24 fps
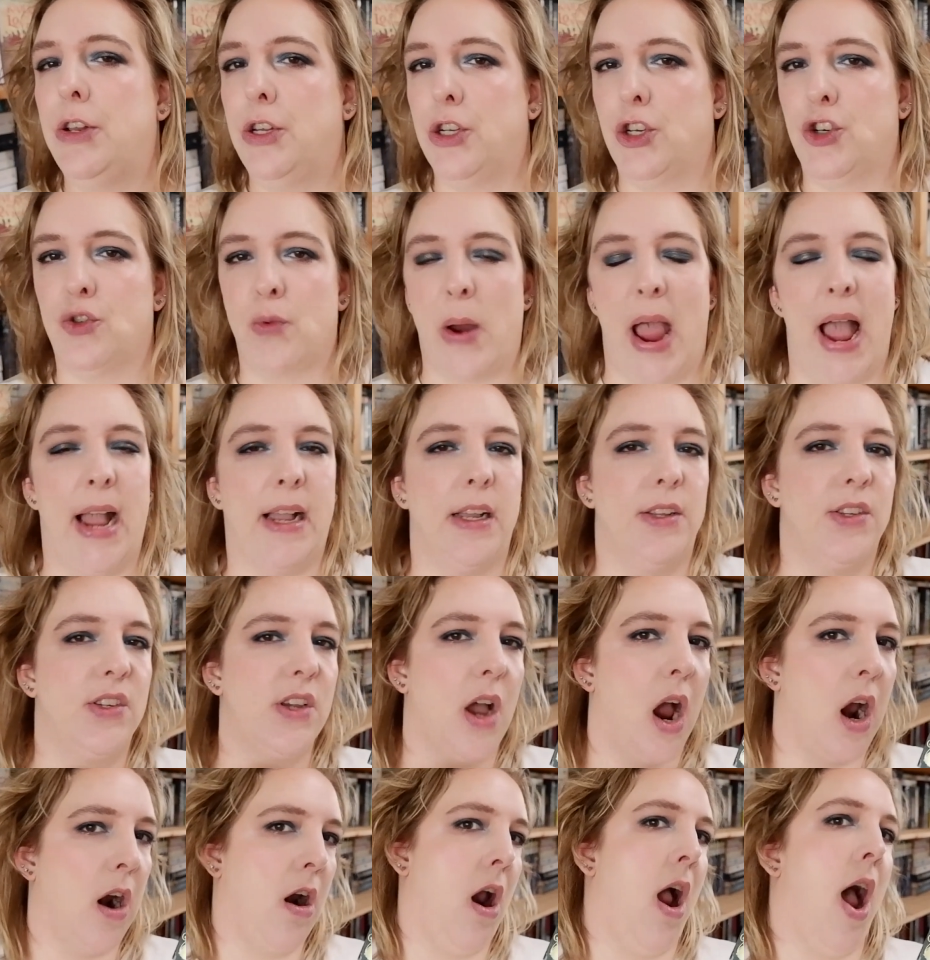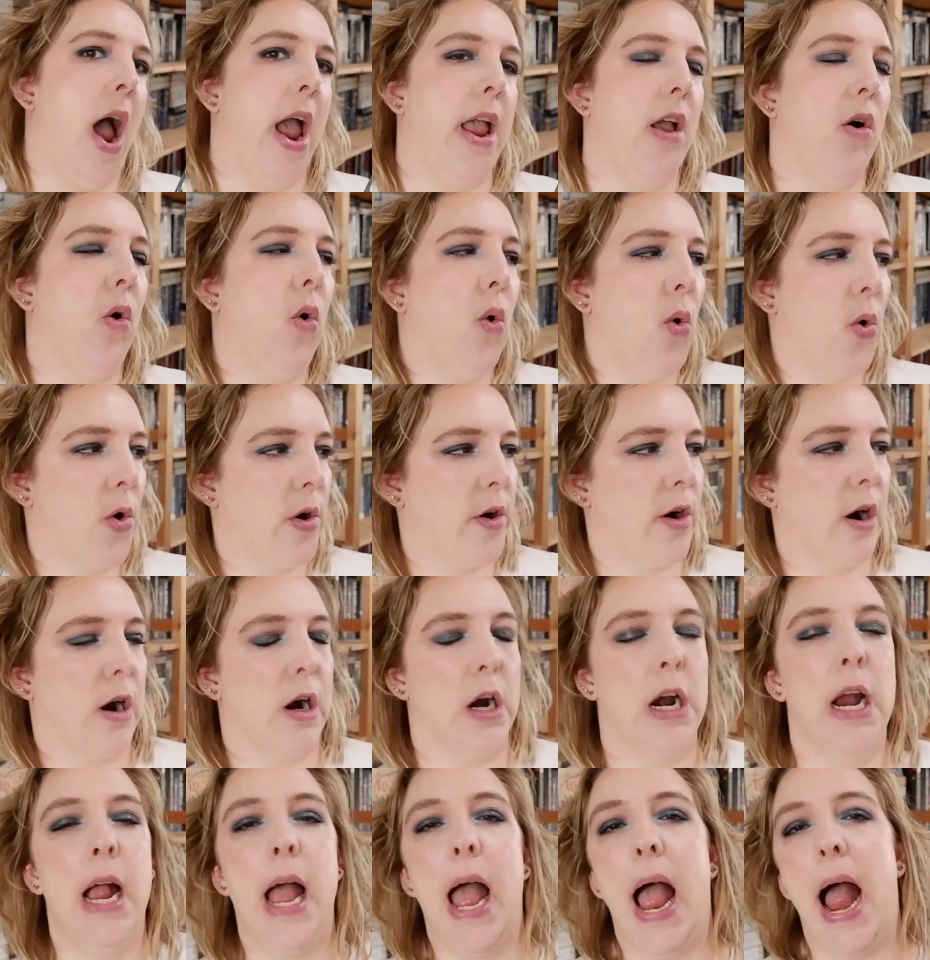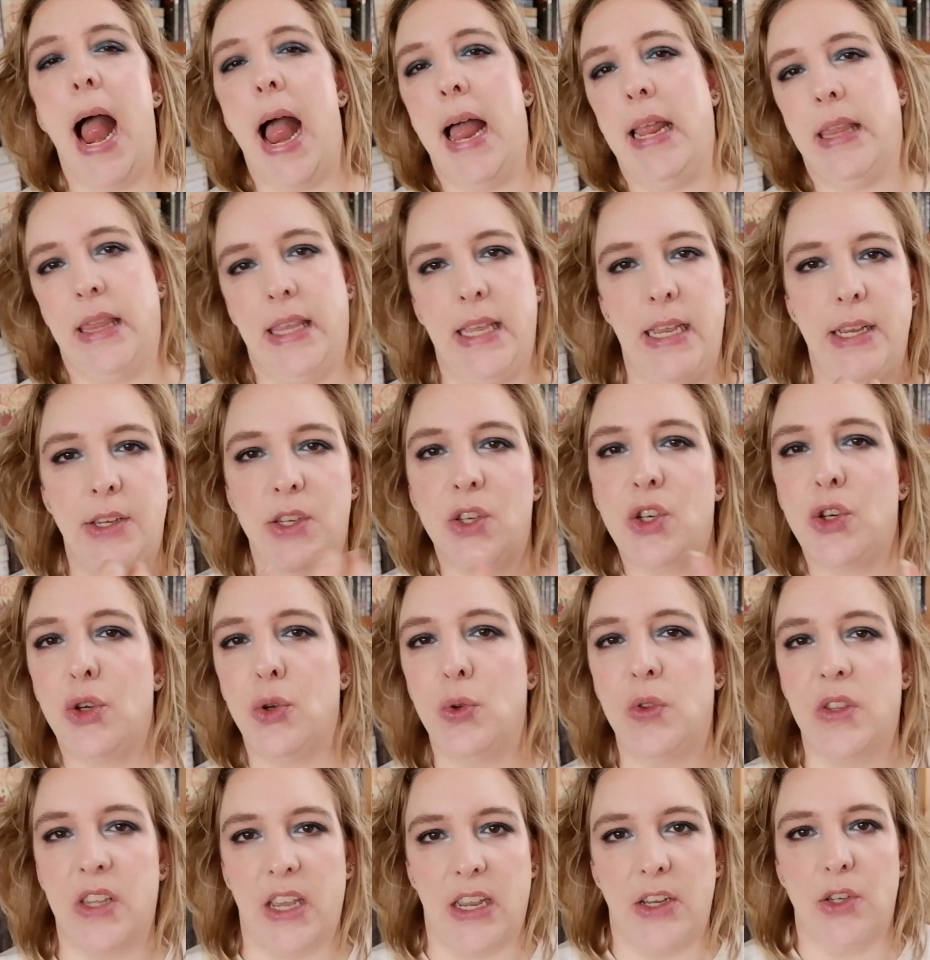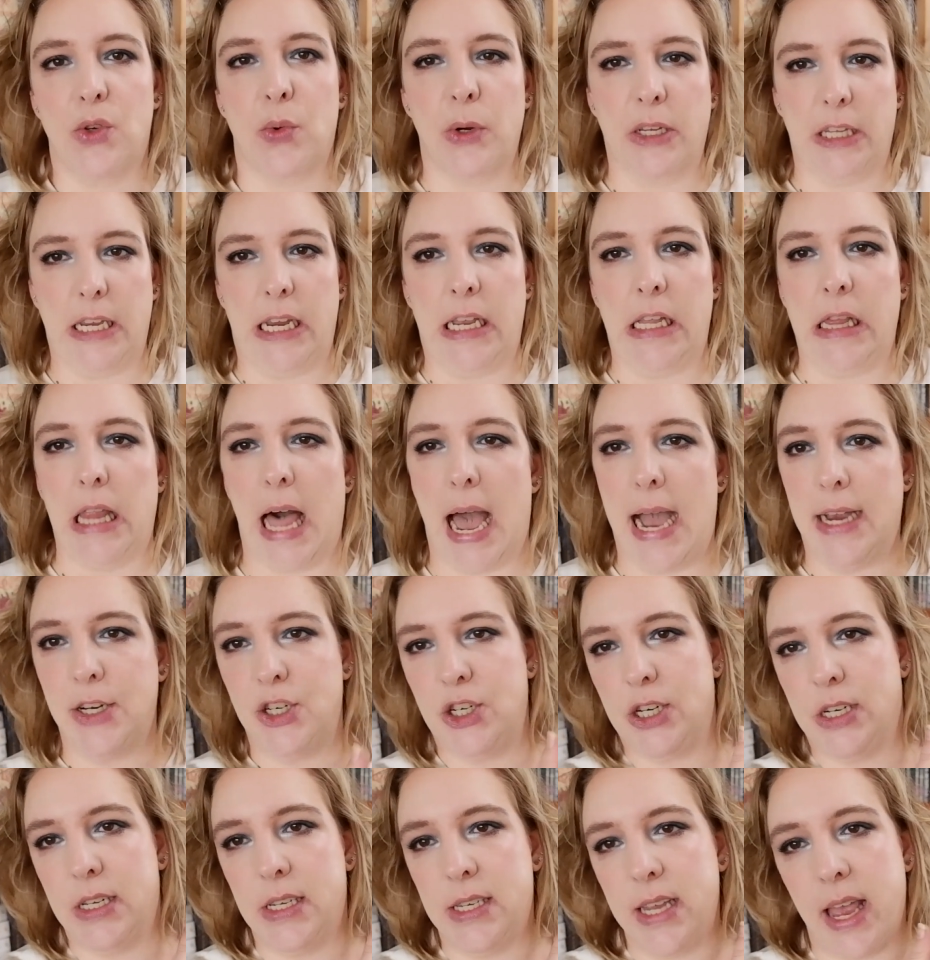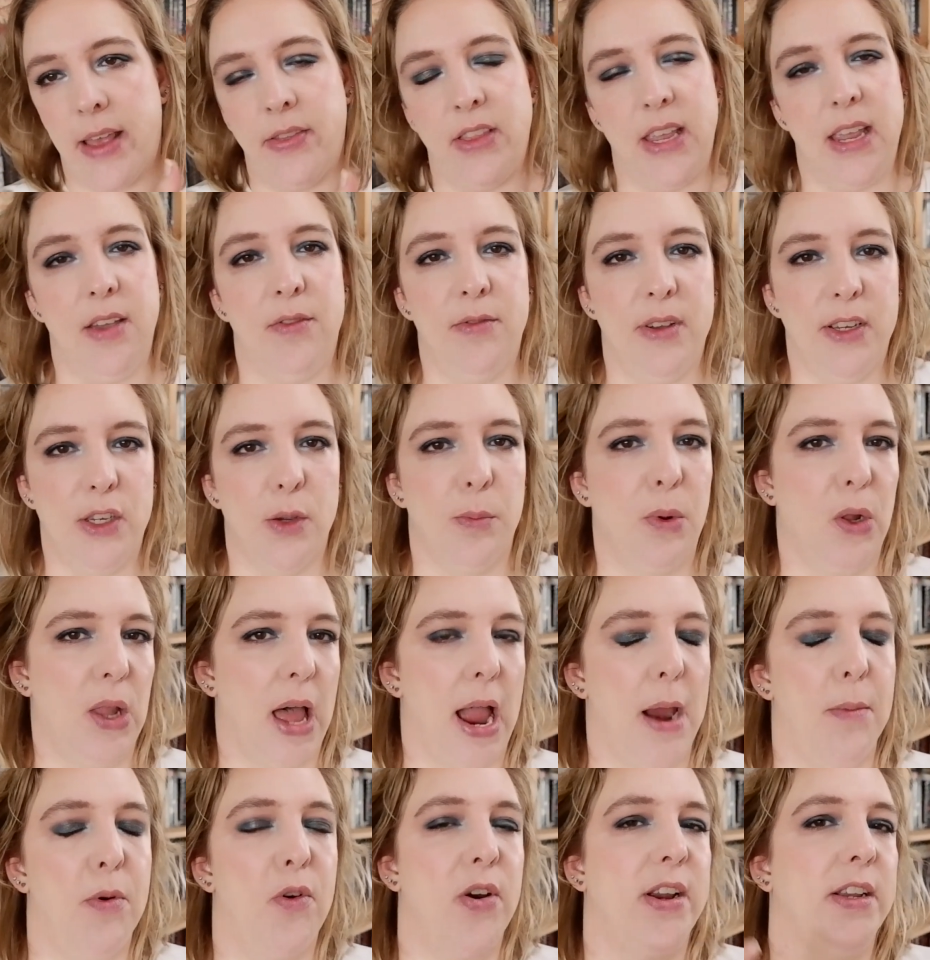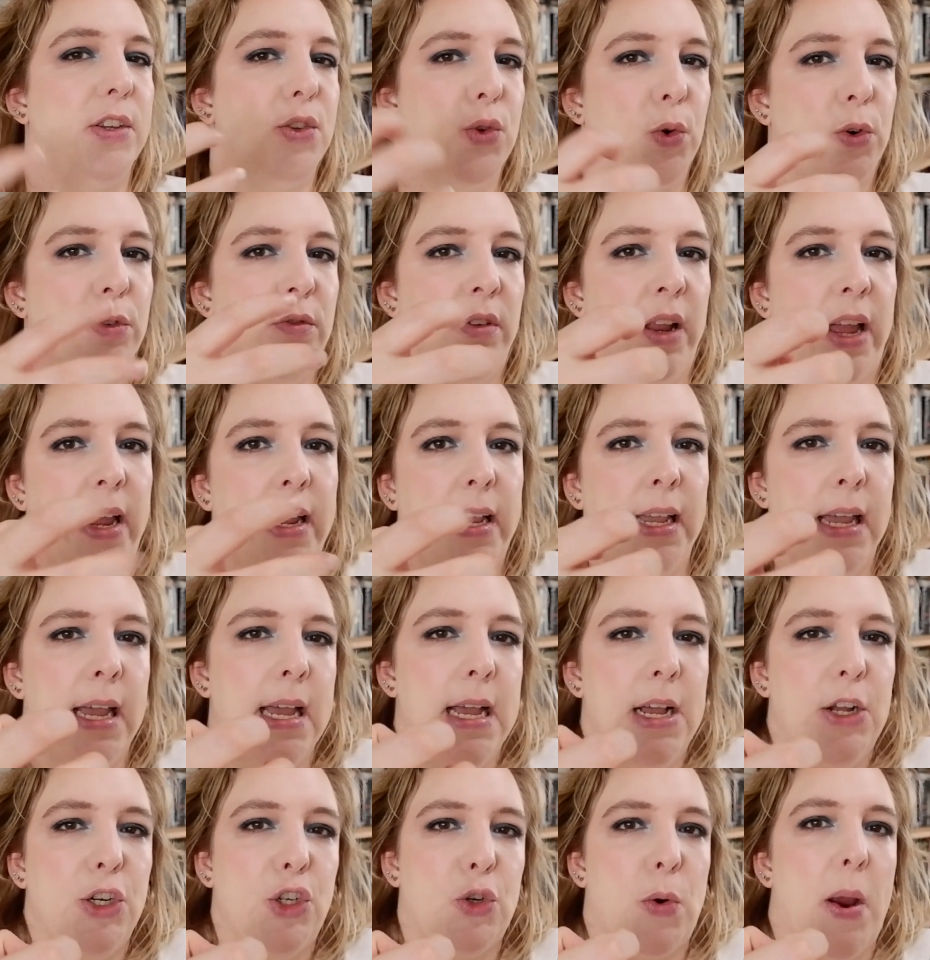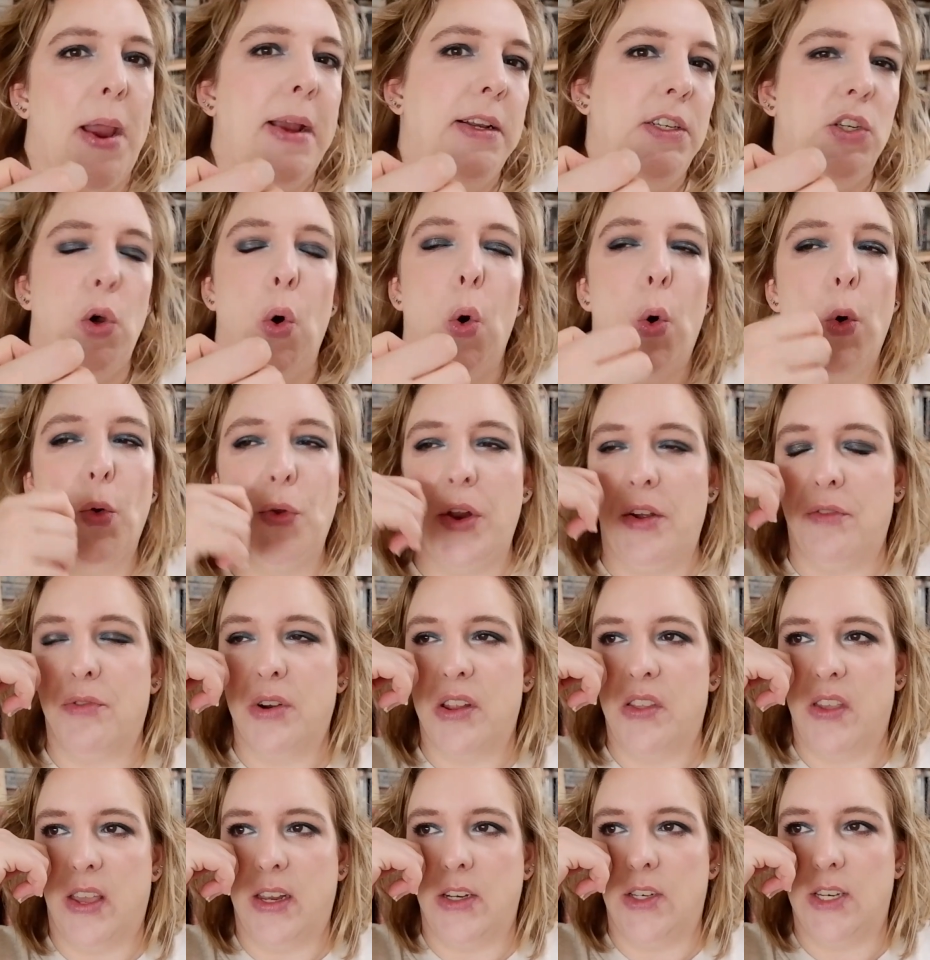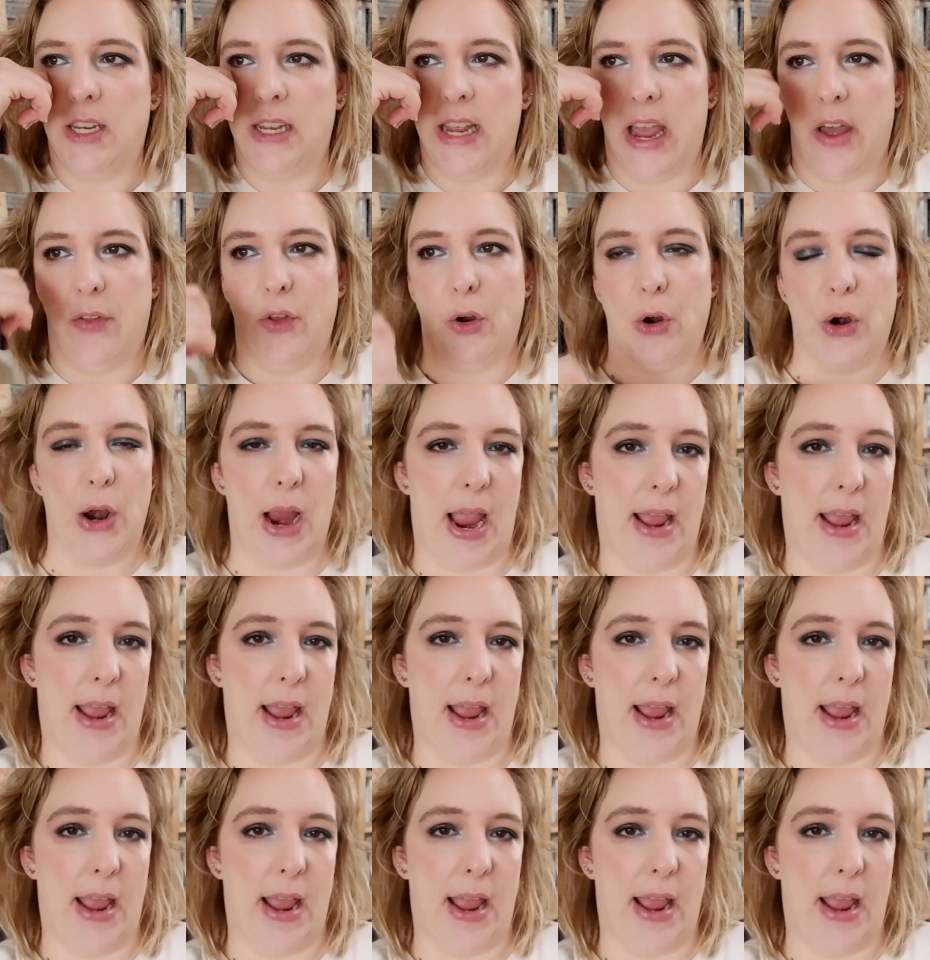the dragons are high order, and these 2 things really clashes, and the Invisible Library is sort of like trying to hold everything together.